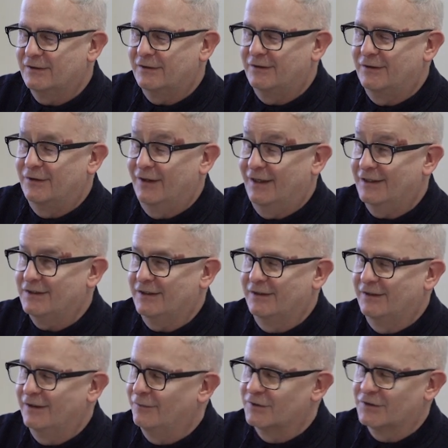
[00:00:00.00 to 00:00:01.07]
or
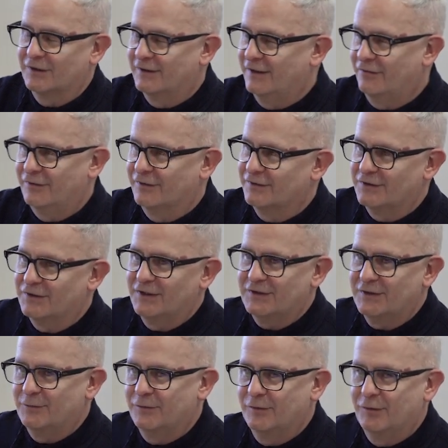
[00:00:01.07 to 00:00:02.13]
actually it was a different
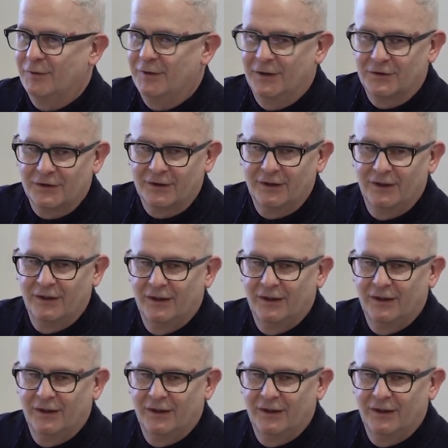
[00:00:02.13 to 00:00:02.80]
system we were using,